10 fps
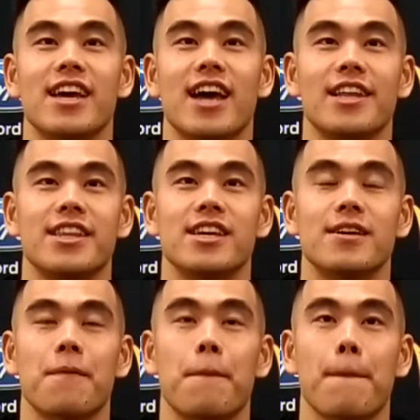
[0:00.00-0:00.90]
I
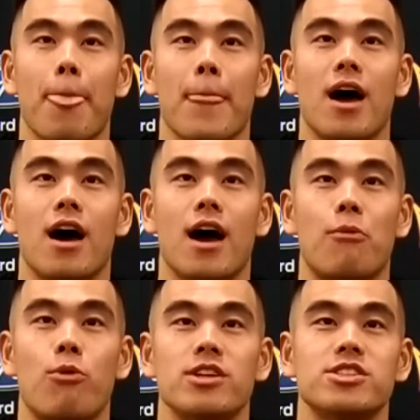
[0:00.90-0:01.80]
did. I
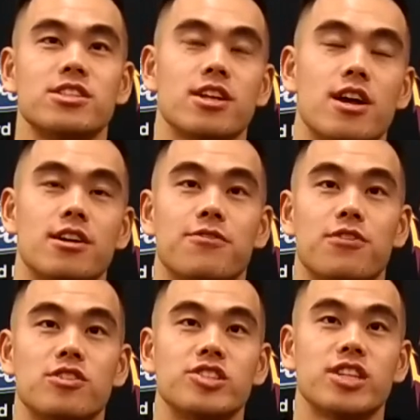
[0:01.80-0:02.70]
redshirted there the
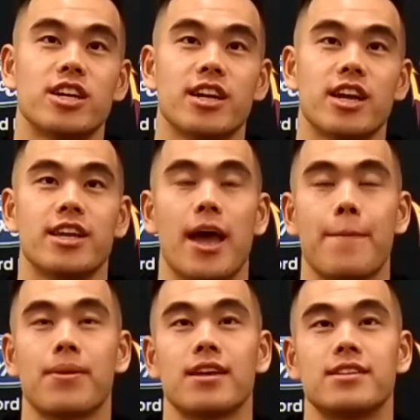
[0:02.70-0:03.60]
first year, and then I
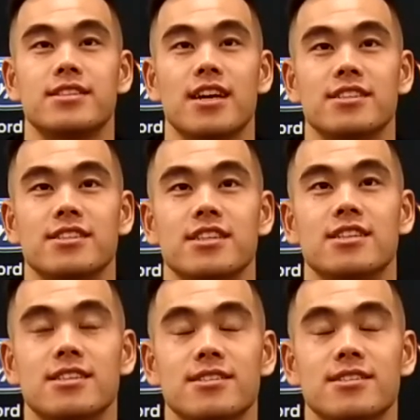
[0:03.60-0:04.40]
played the second year.